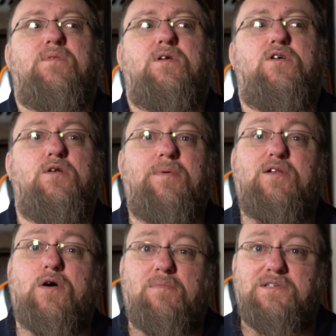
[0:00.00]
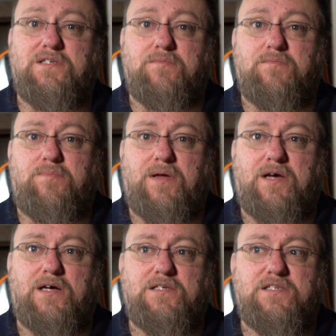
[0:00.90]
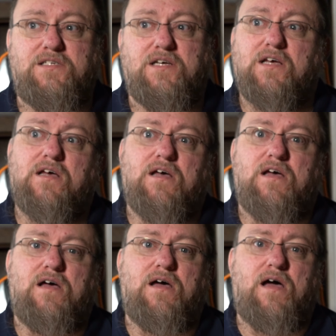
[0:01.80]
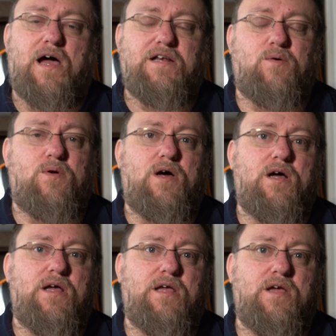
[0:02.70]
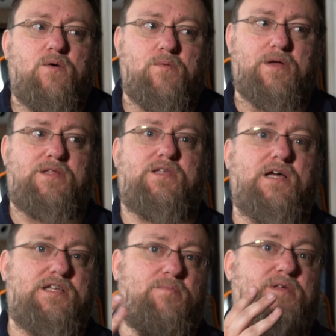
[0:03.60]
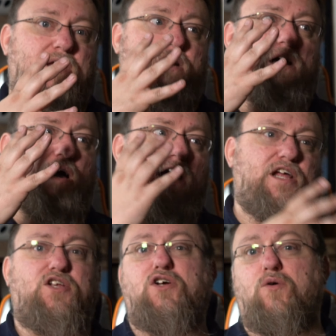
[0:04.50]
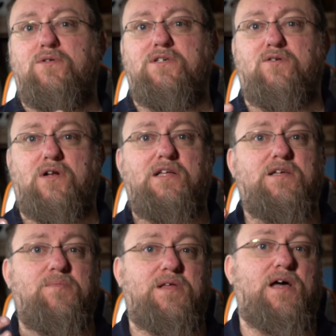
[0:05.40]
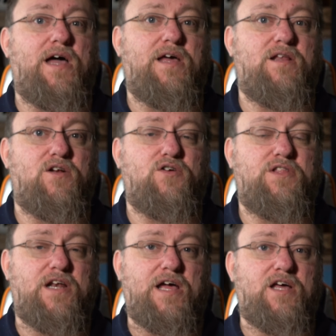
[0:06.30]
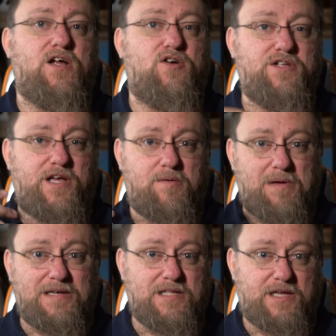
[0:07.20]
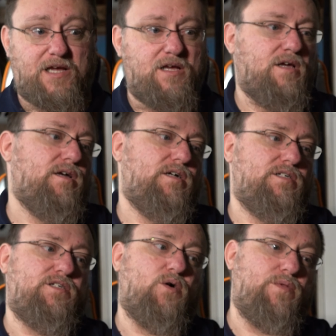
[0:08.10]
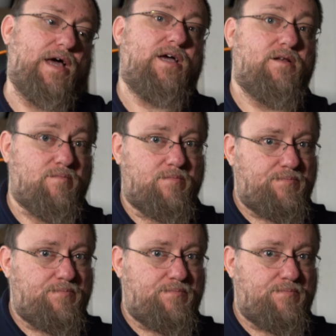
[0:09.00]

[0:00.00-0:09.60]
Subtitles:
could be troublesome, because I don't, it's not something I had chosen or not something that I could understand mentally. So that can